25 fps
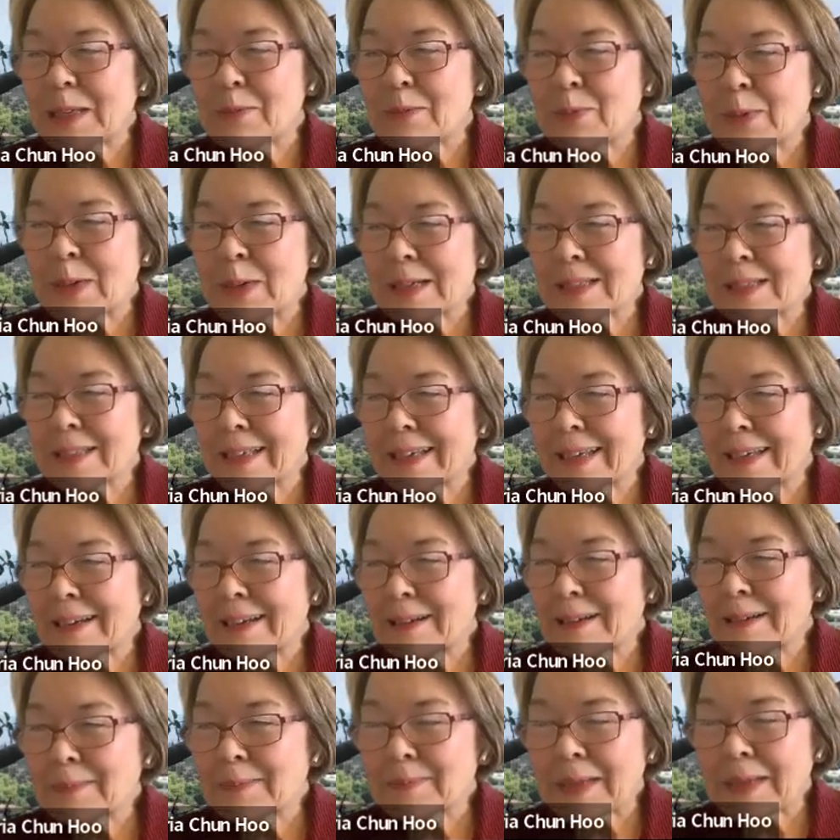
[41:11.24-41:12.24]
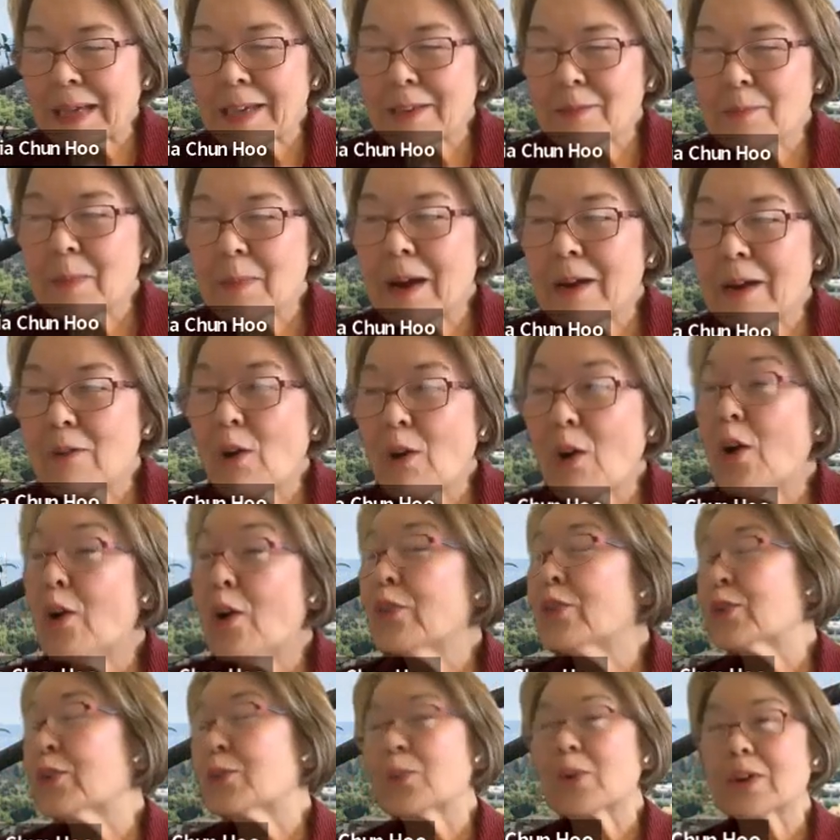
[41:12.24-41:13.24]
We really admire
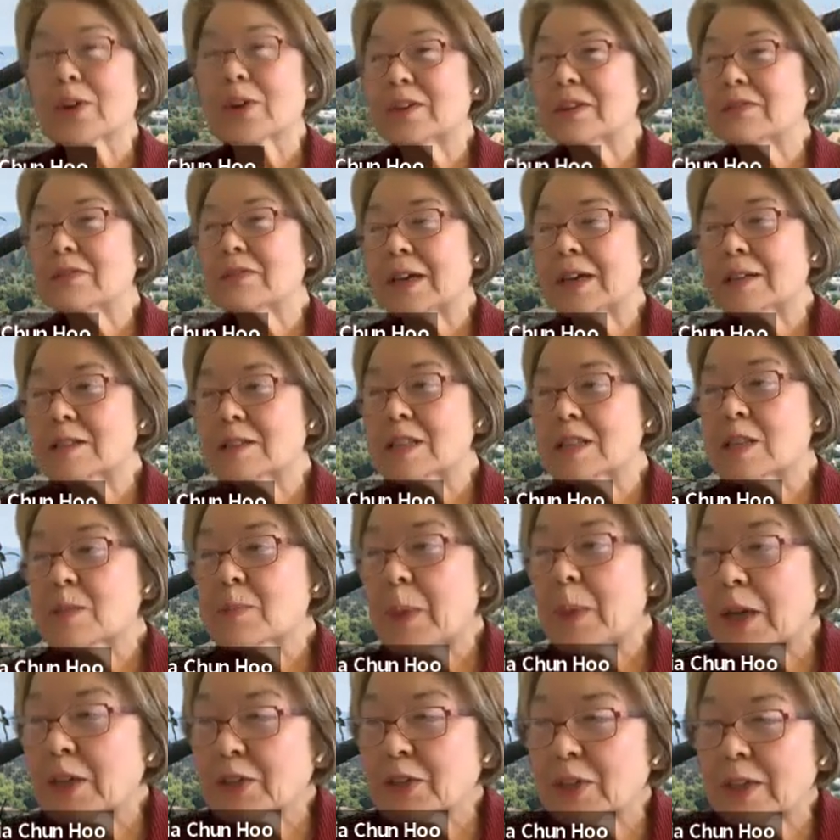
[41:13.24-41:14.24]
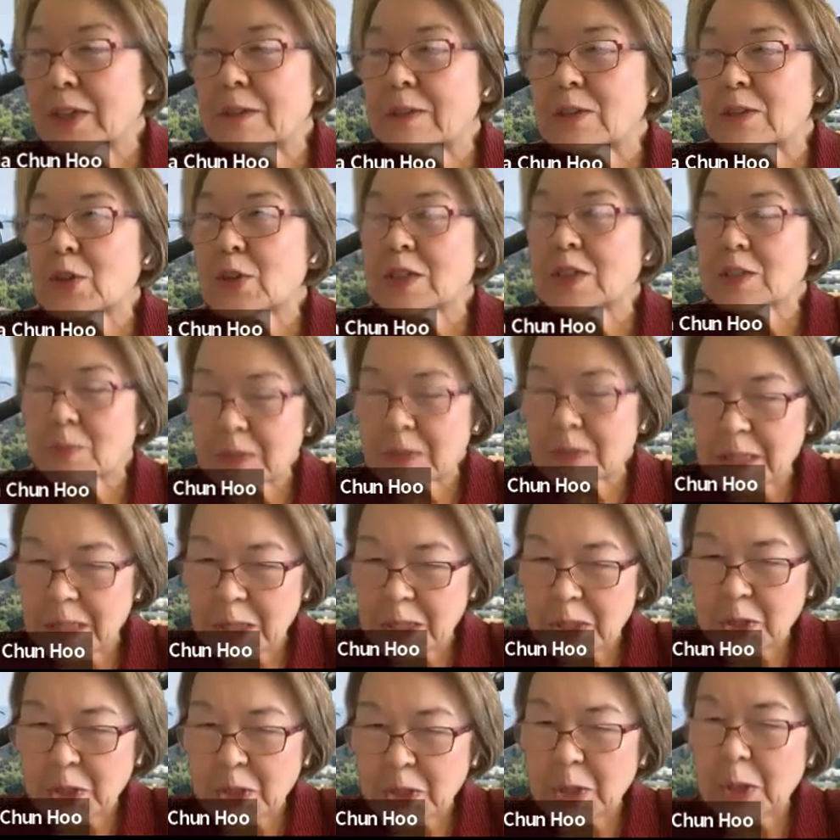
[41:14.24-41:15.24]
all the work you've done, especially in the
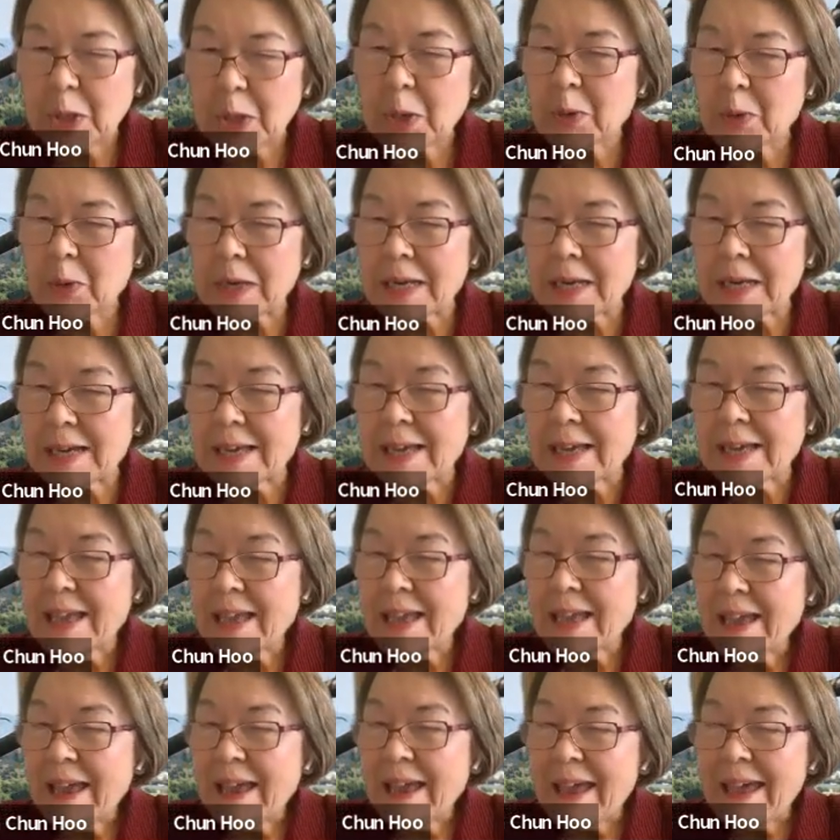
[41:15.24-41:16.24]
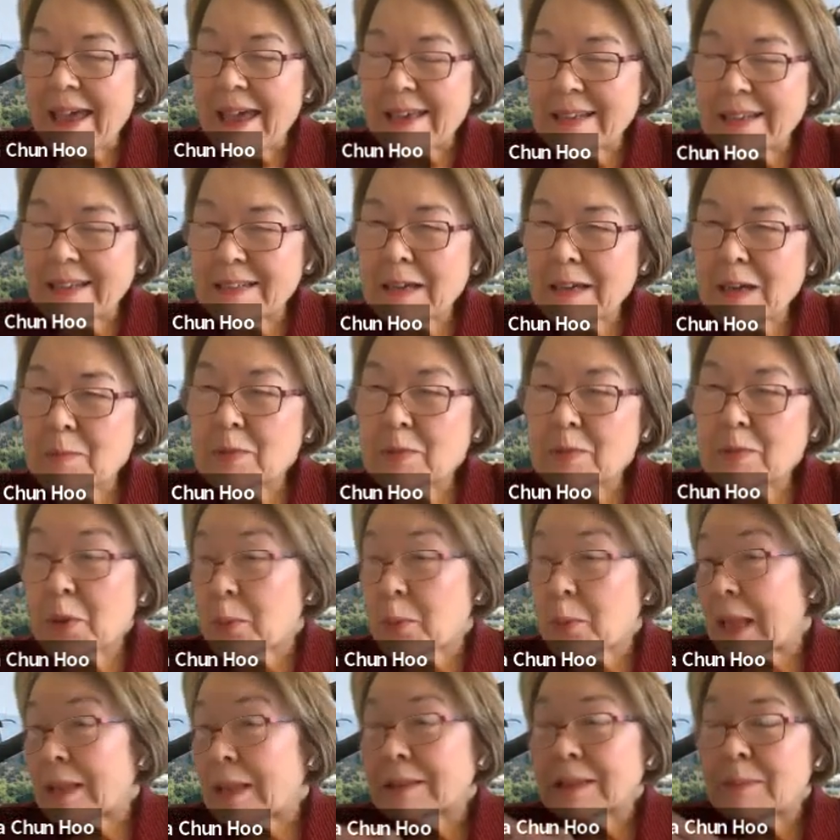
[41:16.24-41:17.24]
transportation area. And so
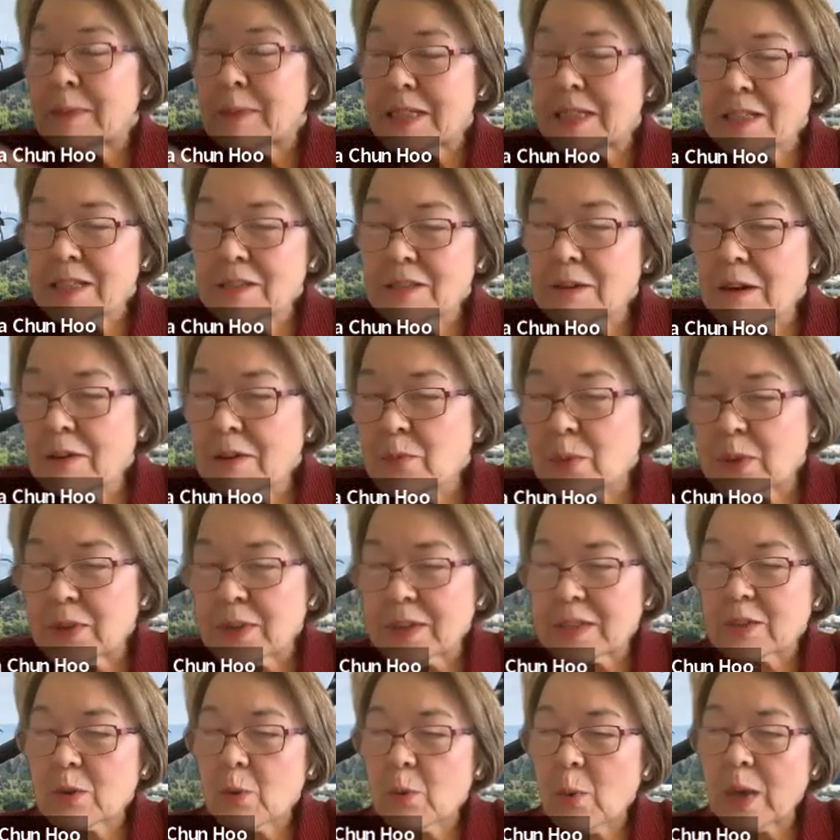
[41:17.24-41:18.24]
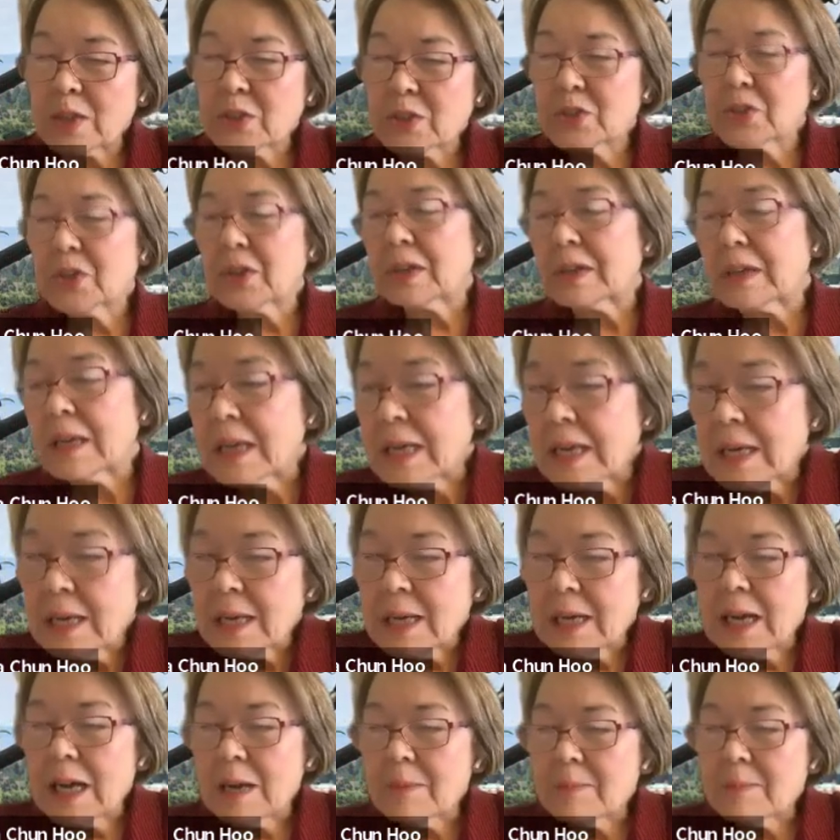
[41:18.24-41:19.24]
let me just start with this question.
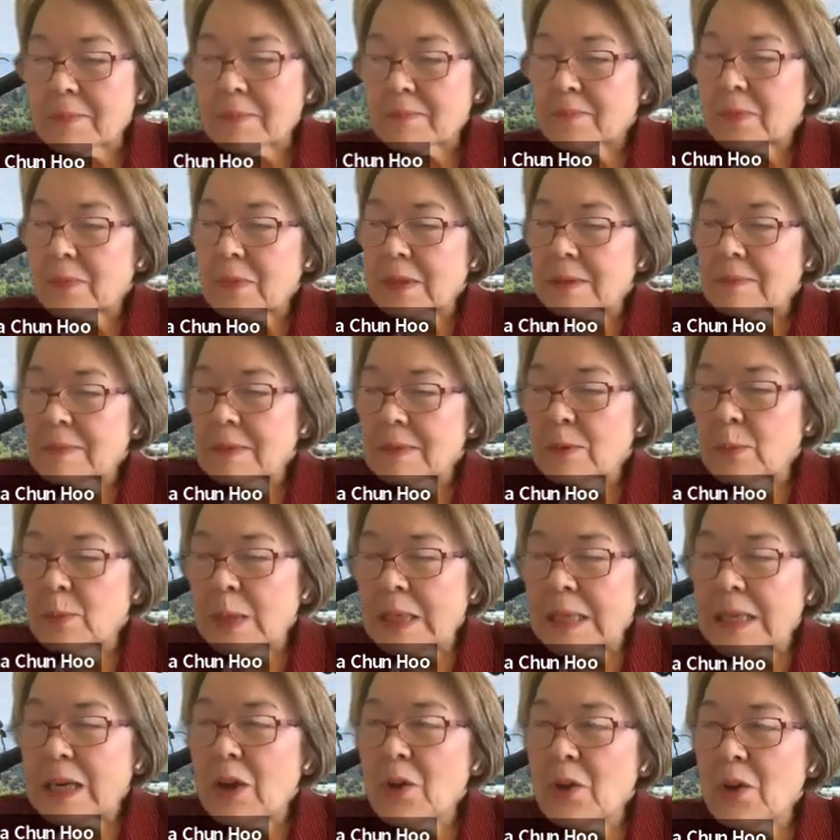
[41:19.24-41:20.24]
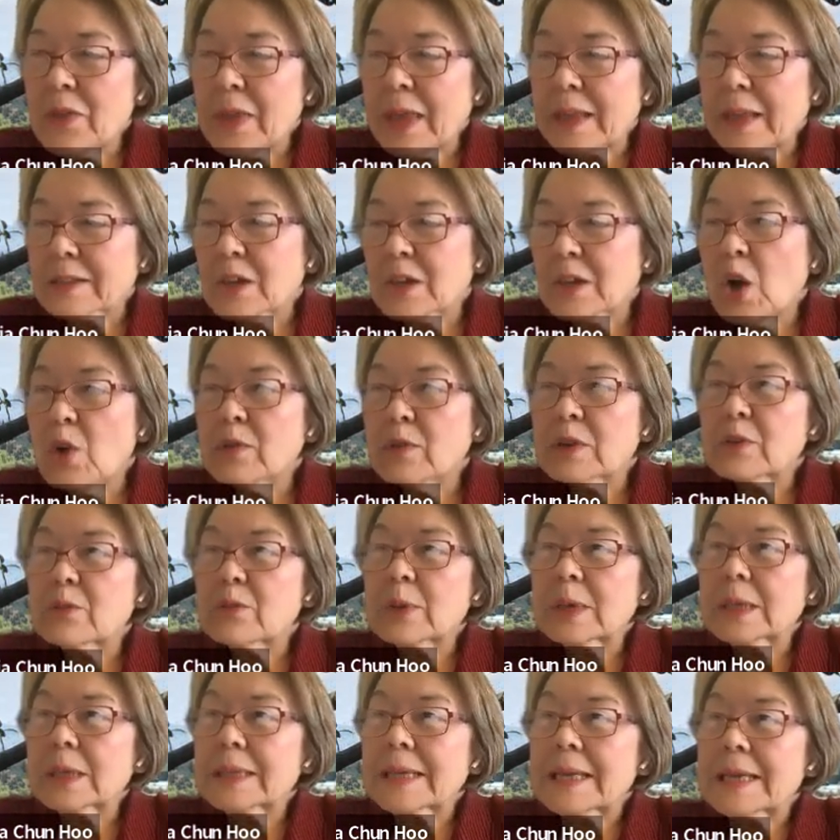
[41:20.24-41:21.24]
We know that COVID
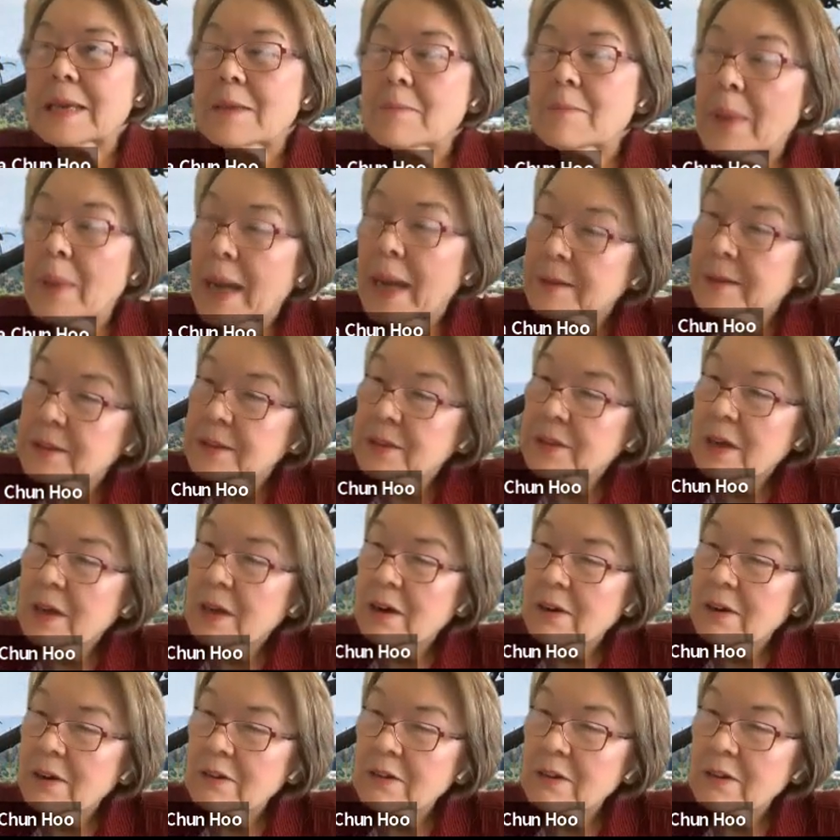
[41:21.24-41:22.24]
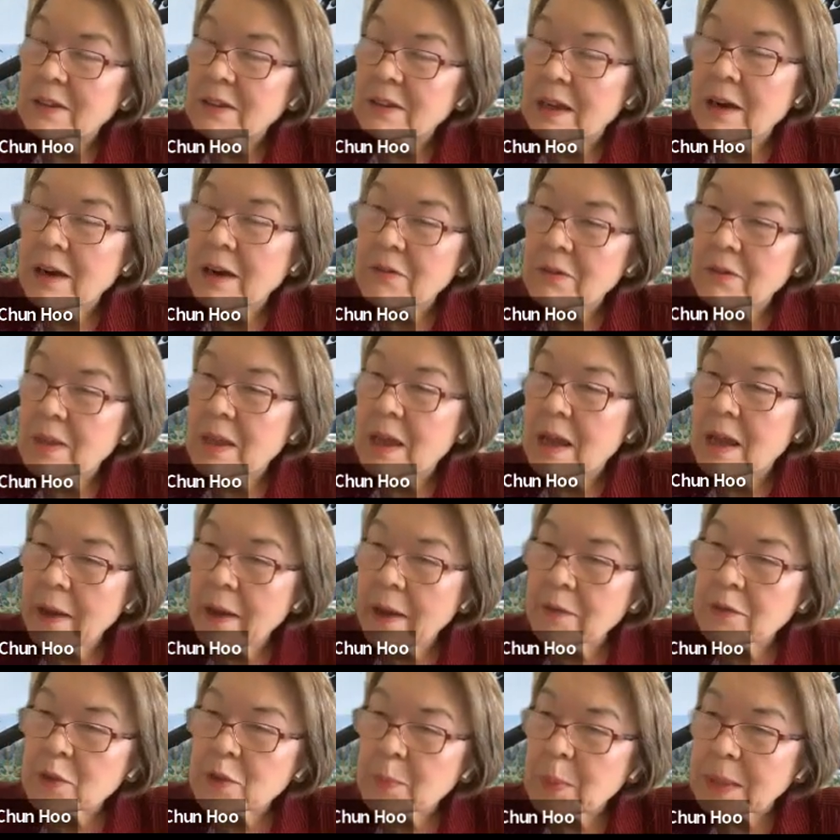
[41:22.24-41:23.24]
really impacted our
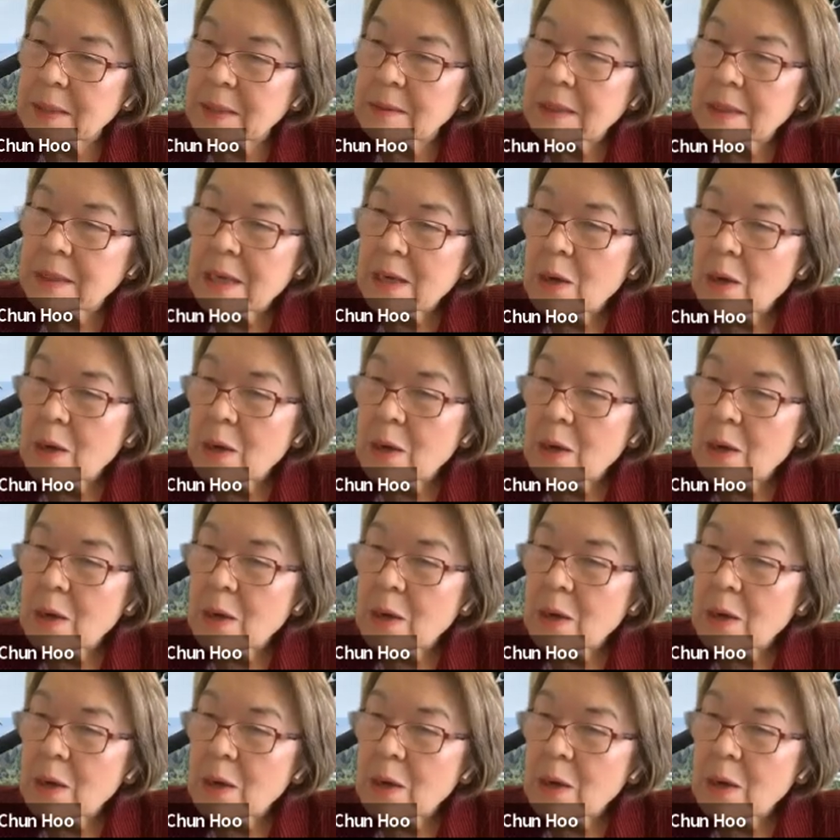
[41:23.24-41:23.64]
lives, but